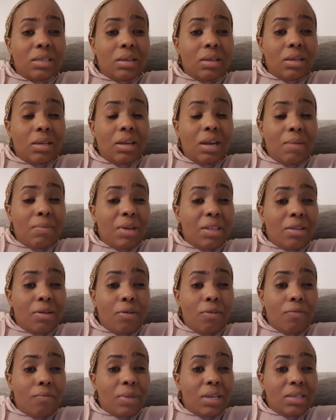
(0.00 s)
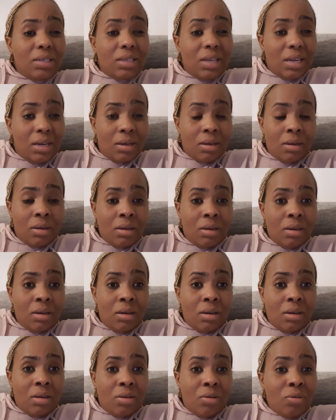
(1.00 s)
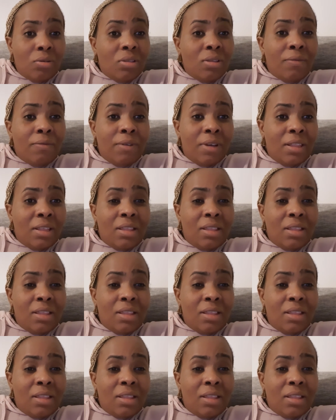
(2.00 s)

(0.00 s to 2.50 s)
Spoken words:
grandmother of my son, not the father.